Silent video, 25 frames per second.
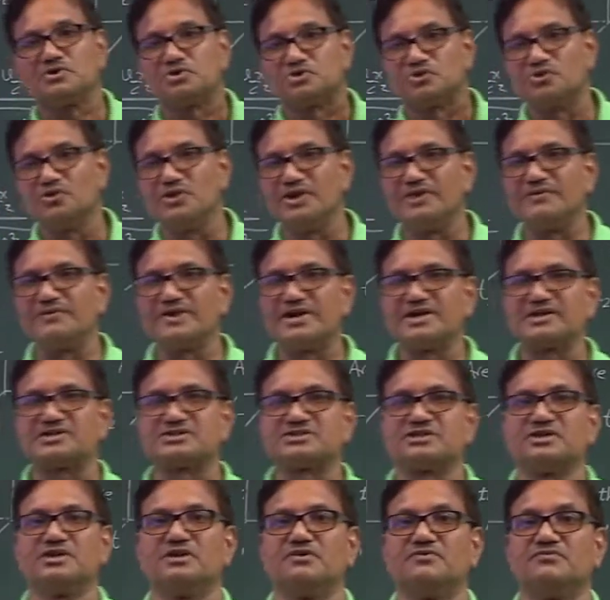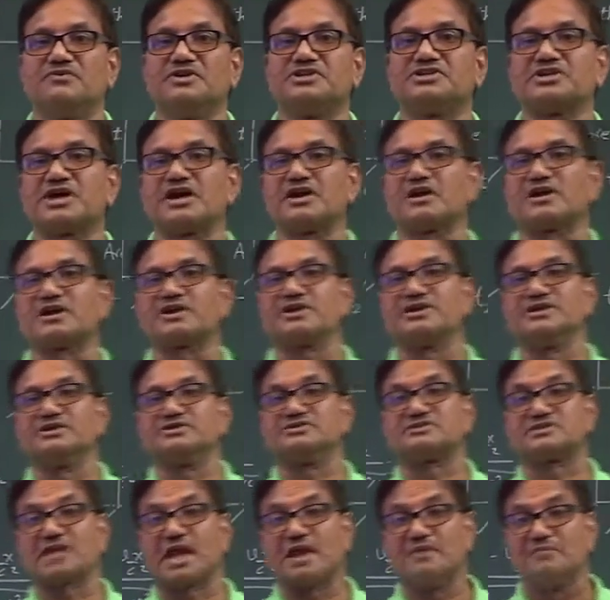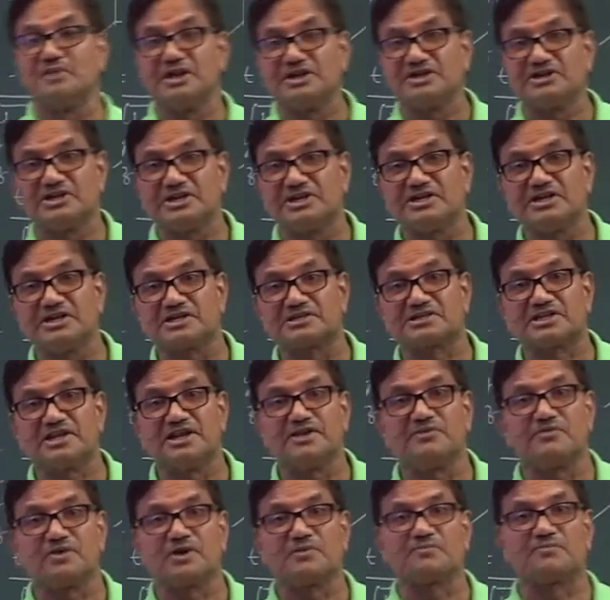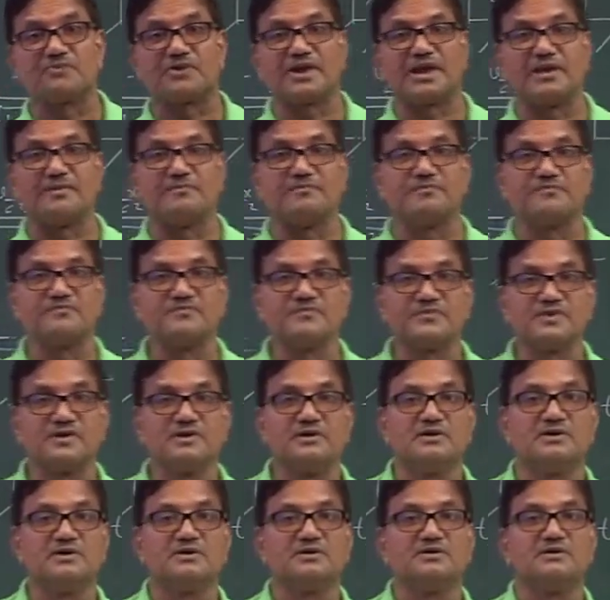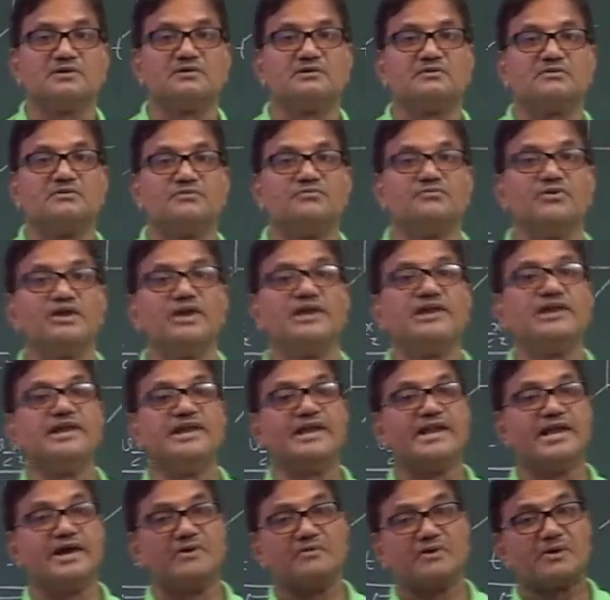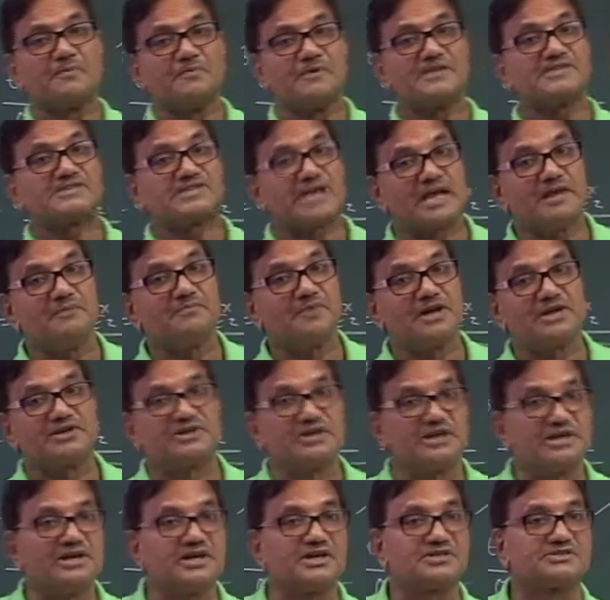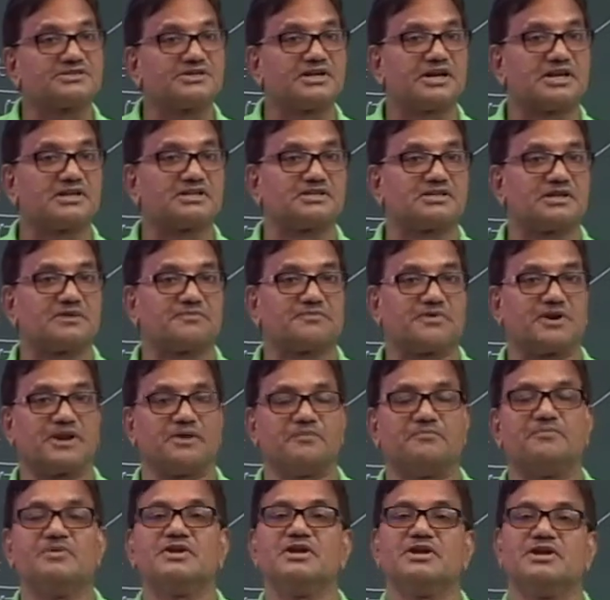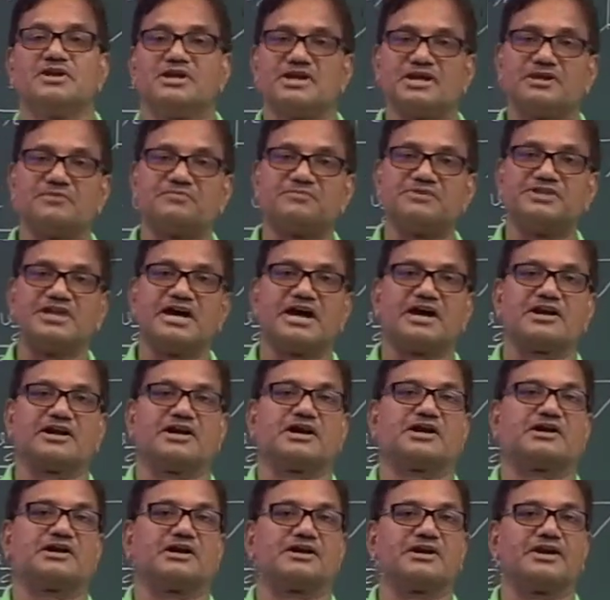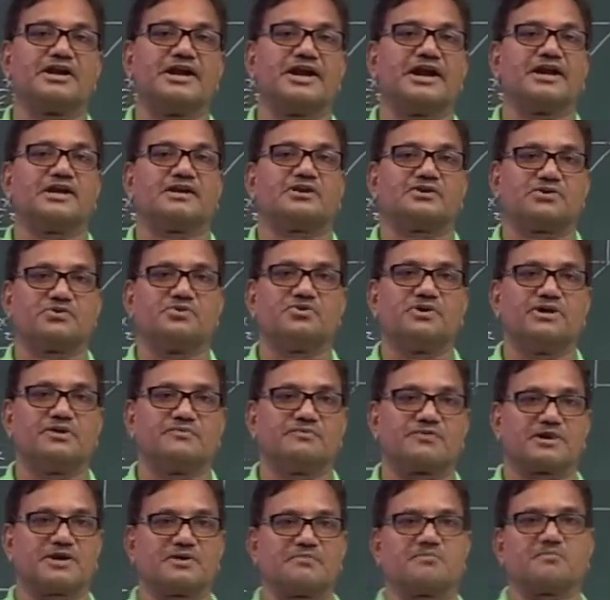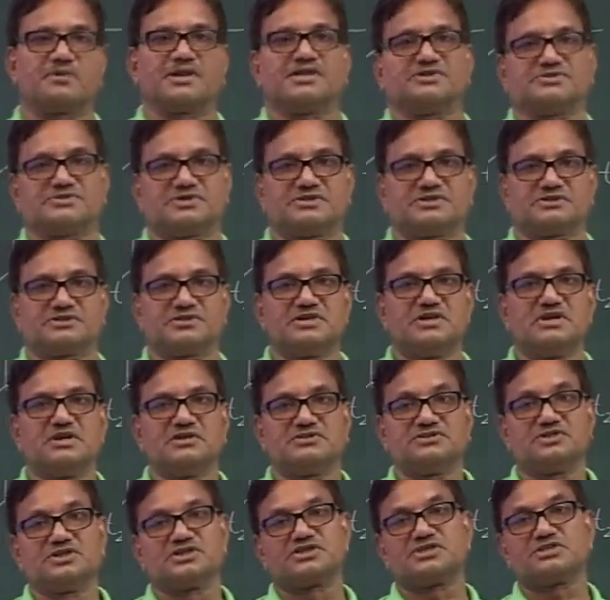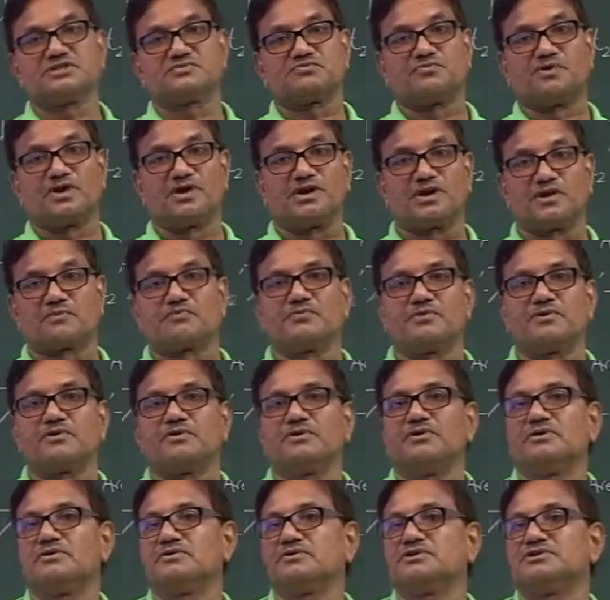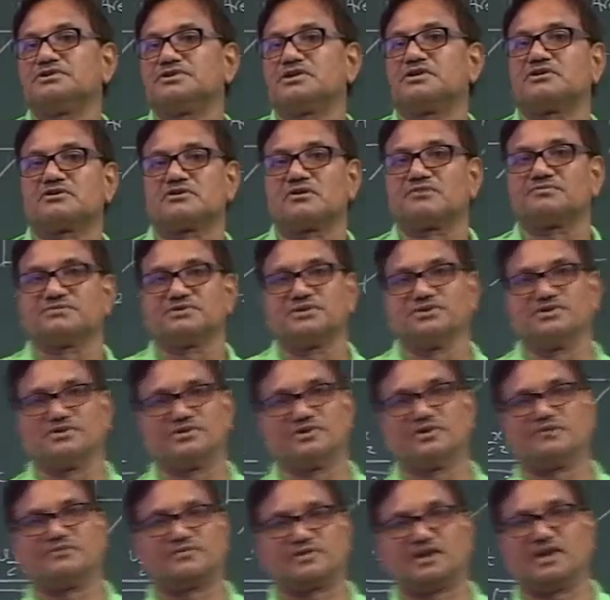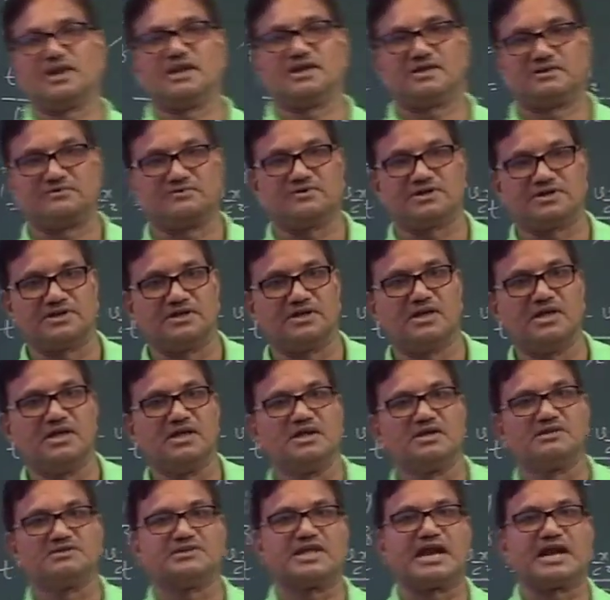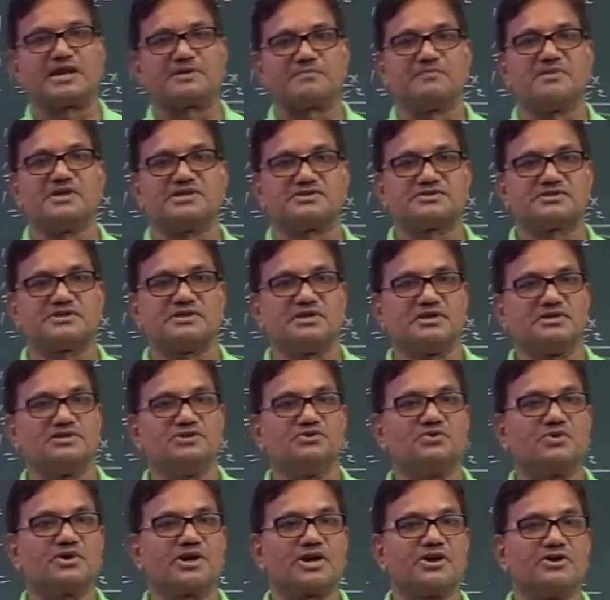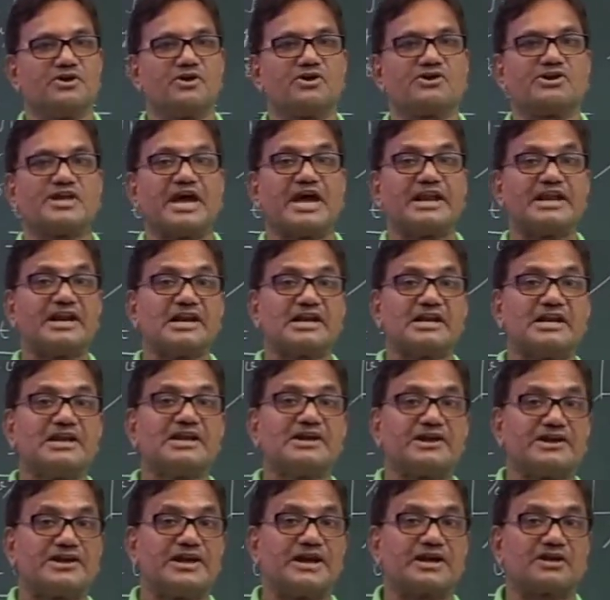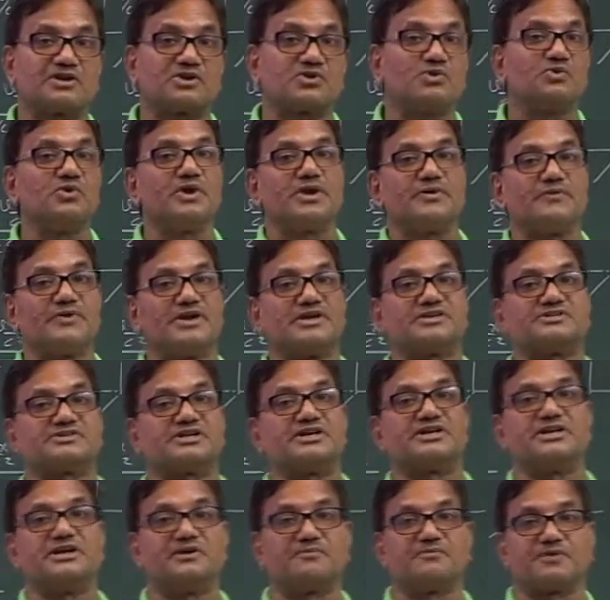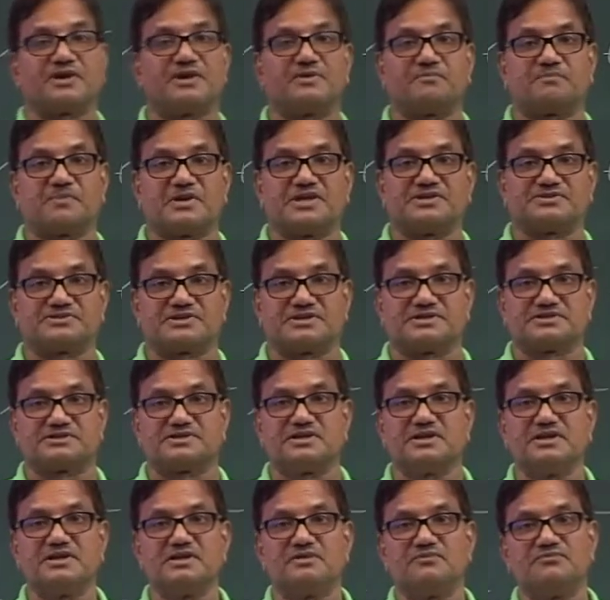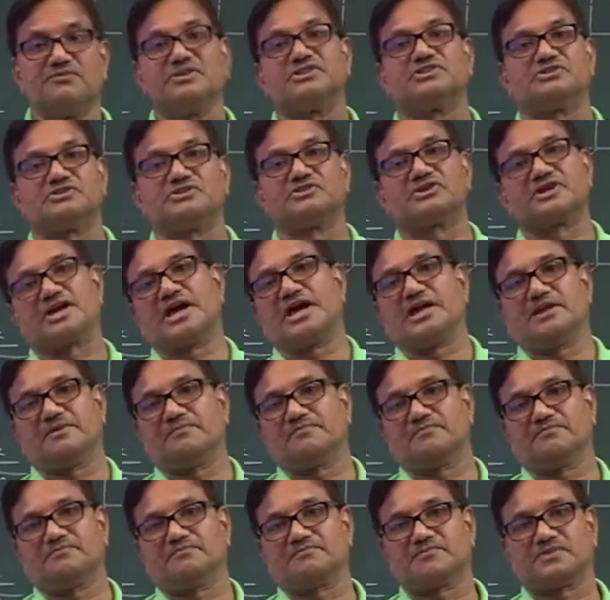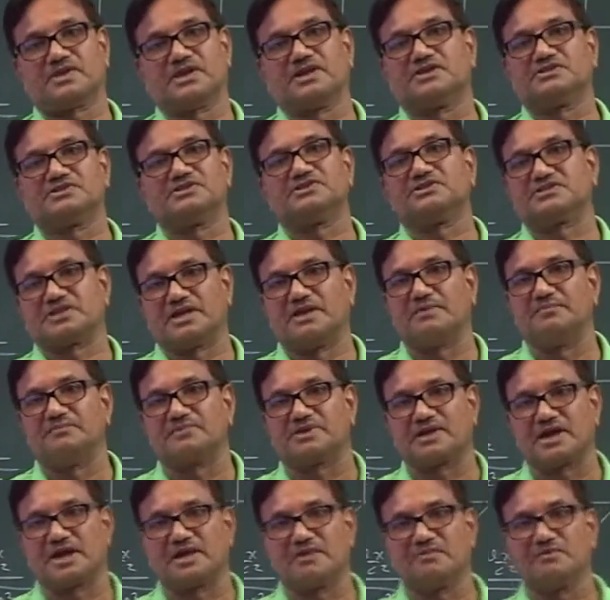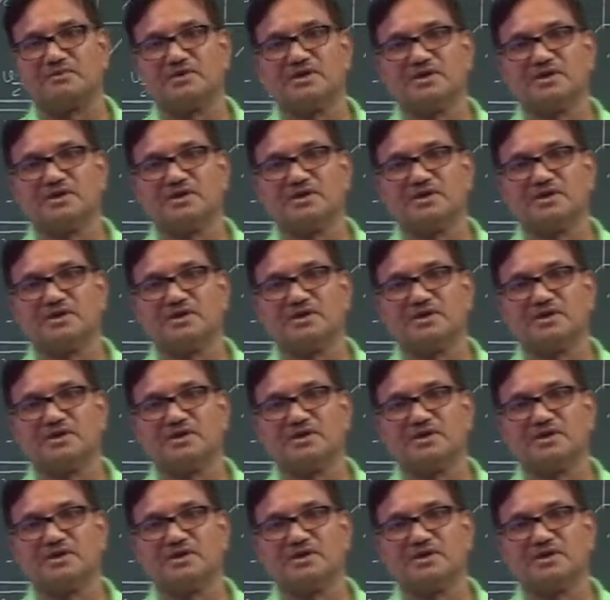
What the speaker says: two events which are occurring simultaneously in one frame will never be simultaneous in another frame if they are occurring at two different places. This is wonderful result of theory of relativity. That means you cannot directly connect two events at different places with time at the same time.